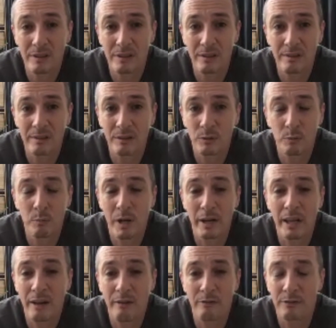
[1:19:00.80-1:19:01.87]
and you
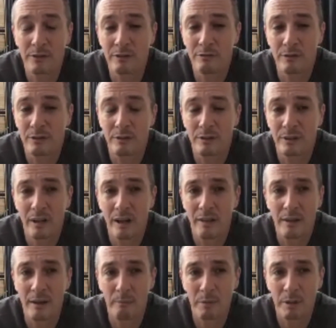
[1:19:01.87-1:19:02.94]
might have different, and
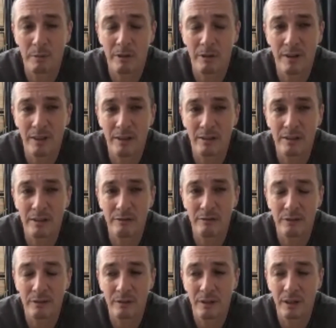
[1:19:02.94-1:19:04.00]
other people have
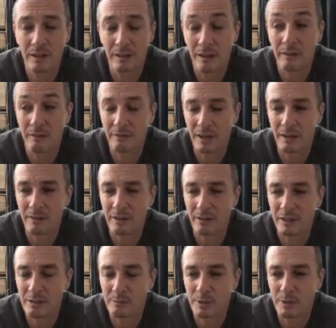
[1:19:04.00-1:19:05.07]
other
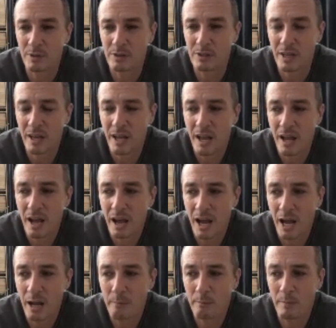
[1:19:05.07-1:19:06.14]
experience.
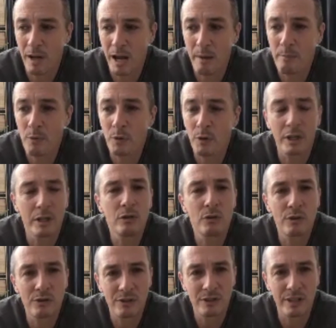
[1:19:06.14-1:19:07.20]
I'm not
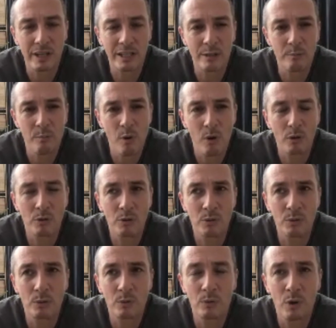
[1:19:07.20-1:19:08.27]
interested anymore
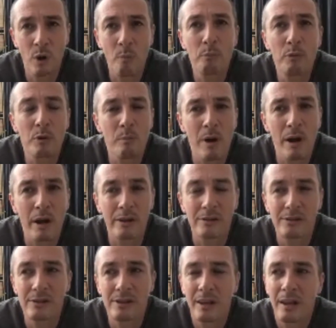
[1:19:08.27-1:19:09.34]
to
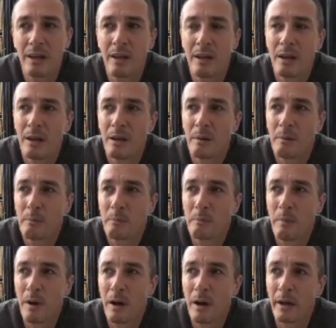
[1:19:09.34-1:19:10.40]
compromise
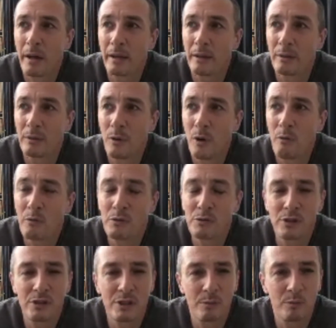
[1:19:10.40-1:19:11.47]
my nervous
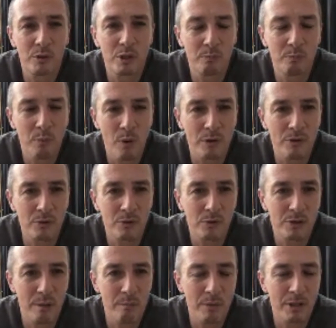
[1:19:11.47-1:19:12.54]
system response to
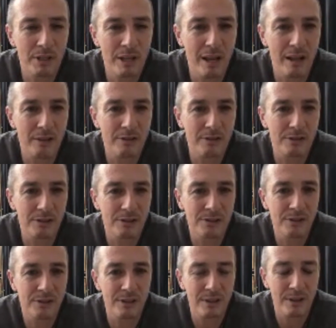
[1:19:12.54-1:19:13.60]
somebody
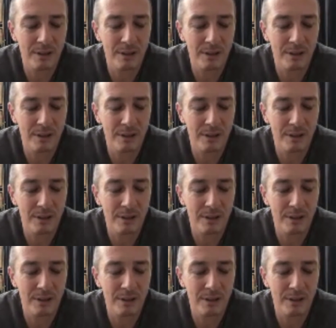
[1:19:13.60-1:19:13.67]
else's